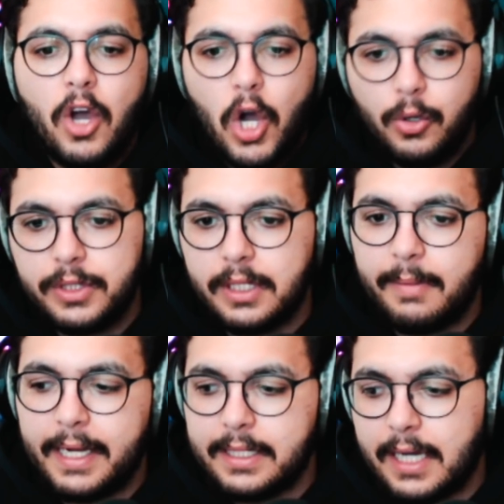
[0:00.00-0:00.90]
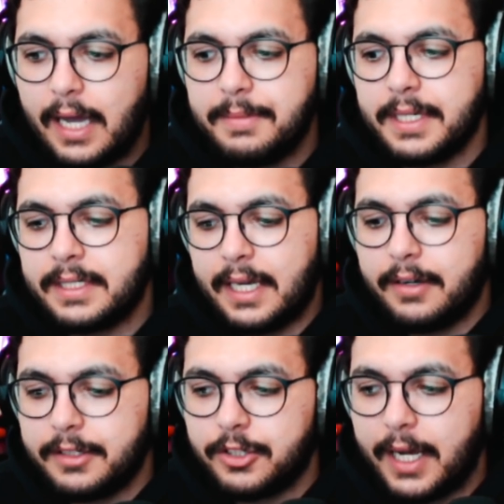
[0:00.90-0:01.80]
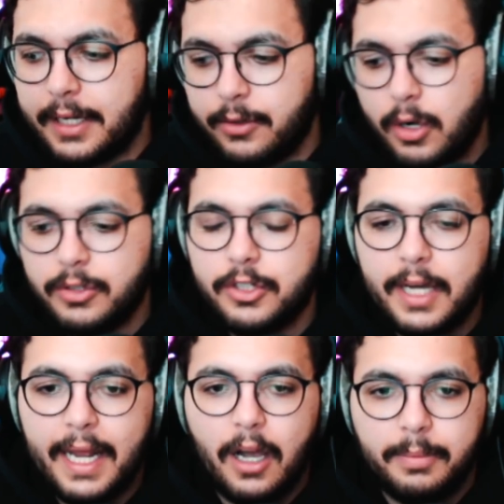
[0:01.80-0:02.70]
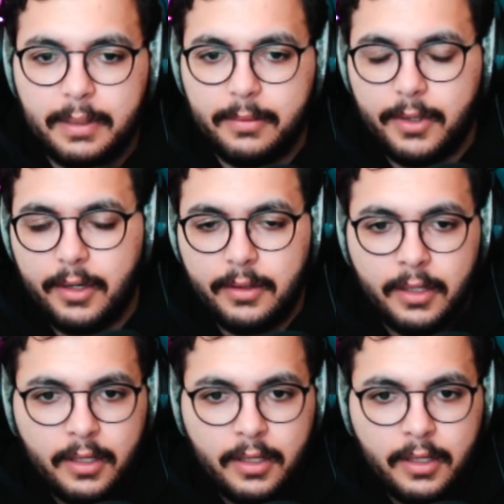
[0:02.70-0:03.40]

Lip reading: posted many times, etc., to try to grow, to try to help them grow.